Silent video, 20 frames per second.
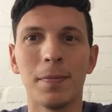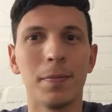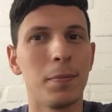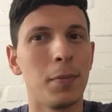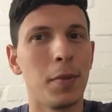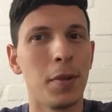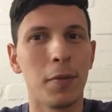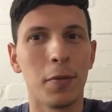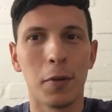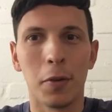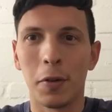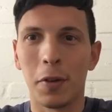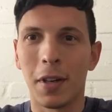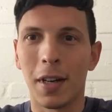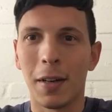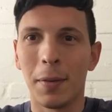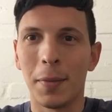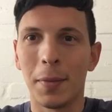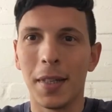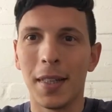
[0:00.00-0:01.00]
before you
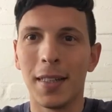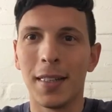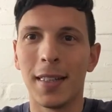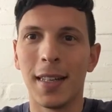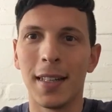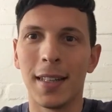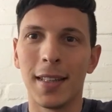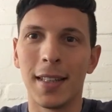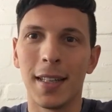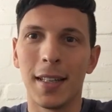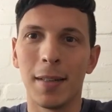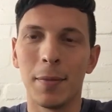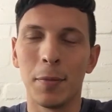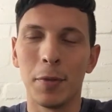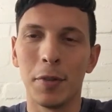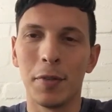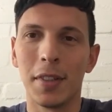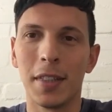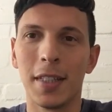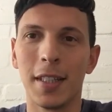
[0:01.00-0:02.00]
come in and then
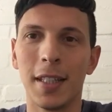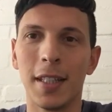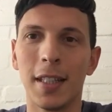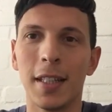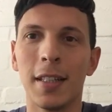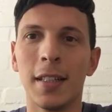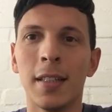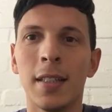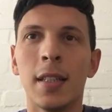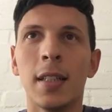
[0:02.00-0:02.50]
move in here.